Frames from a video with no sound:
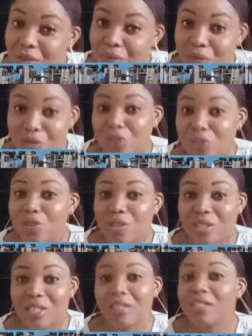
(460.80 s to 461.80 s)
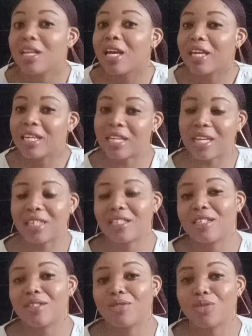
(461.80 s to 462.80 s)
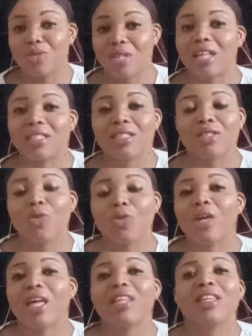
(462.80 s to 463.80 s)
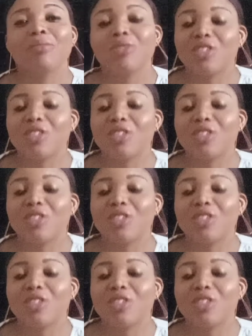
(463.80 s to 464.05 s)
you're just getting into that. So get them gym